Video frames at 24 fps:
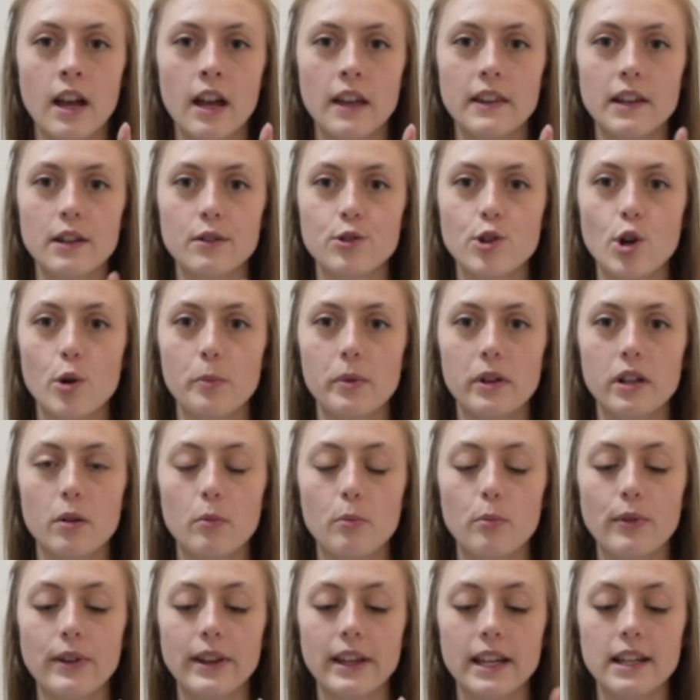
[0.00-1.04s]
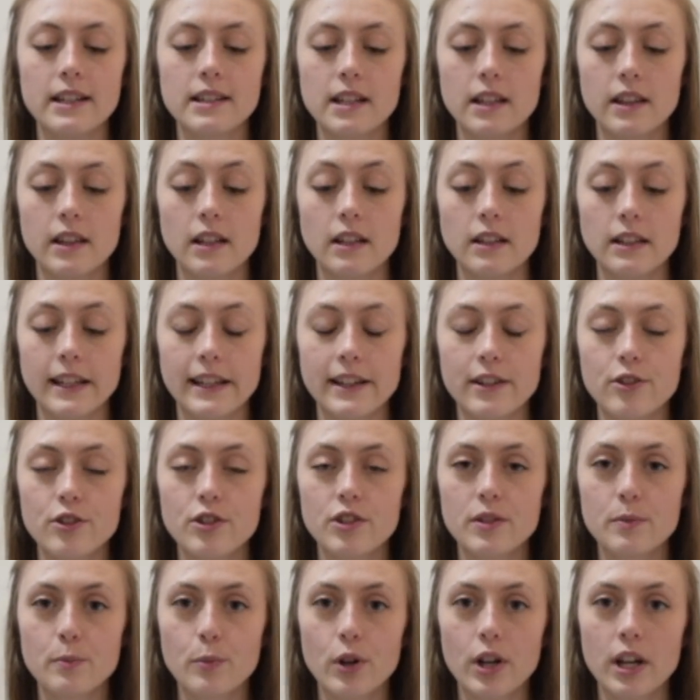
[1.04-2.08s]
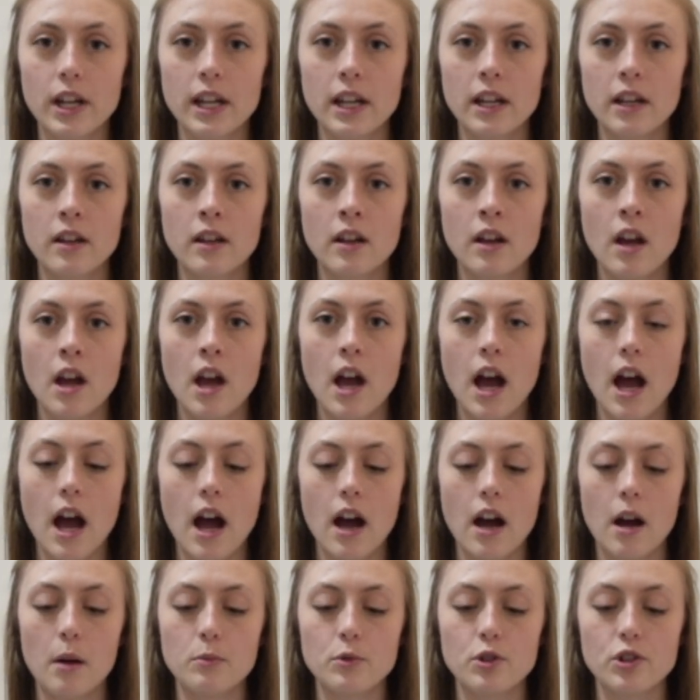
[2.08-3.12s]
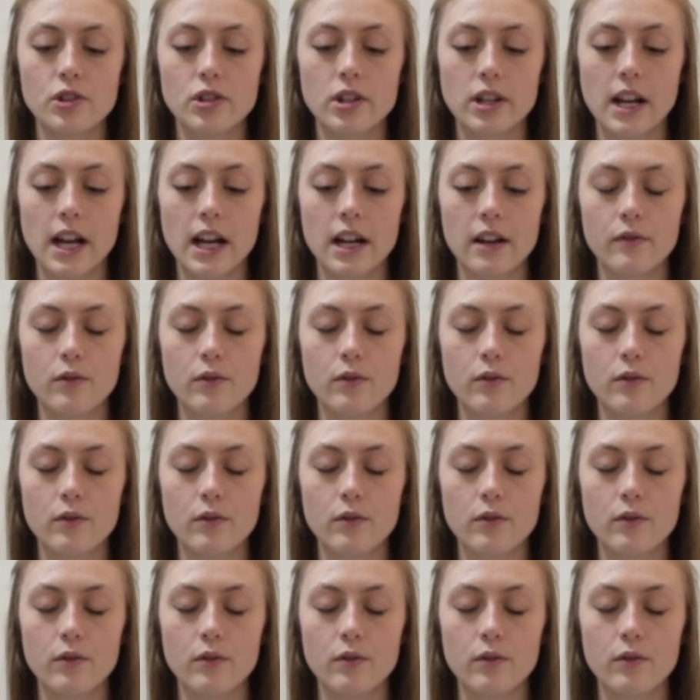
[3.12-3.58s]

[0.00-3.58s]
that I was hoping to plant in the later spring, just to kind